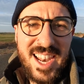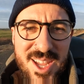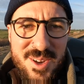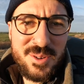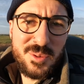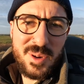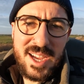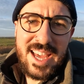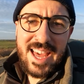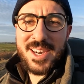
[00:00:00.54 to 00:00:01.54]
Hello
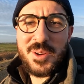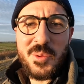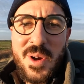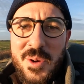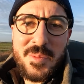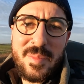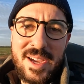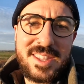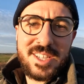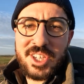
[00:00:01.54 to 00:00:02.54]
and welcome
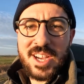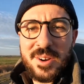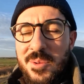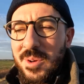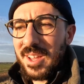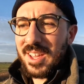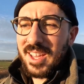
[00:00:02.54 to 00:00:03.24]
back to the channel.